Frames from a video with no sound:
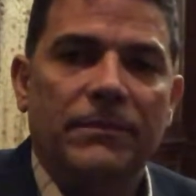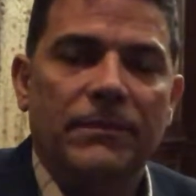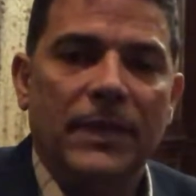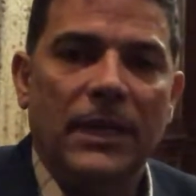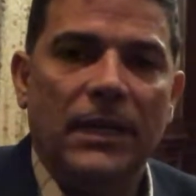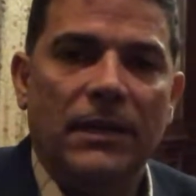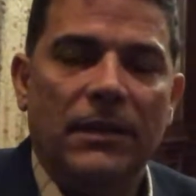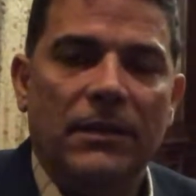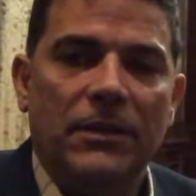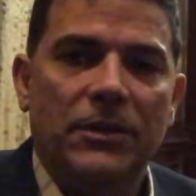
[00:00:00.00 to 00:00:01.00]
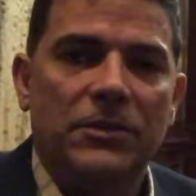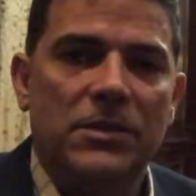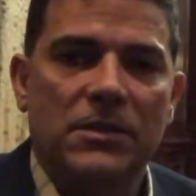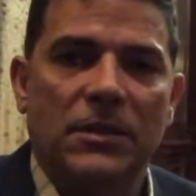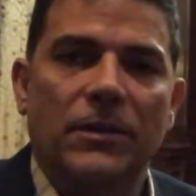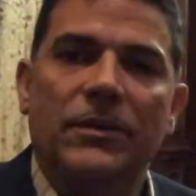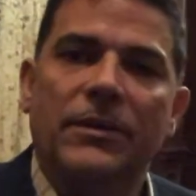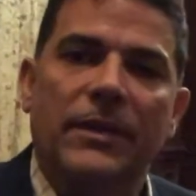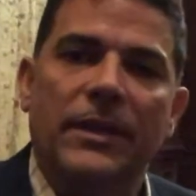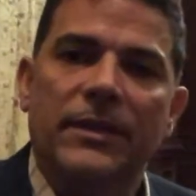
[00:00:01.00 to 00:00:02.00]
And you just learn
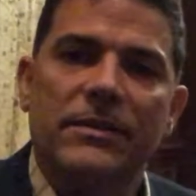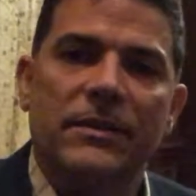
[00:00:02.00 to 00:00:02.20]
things.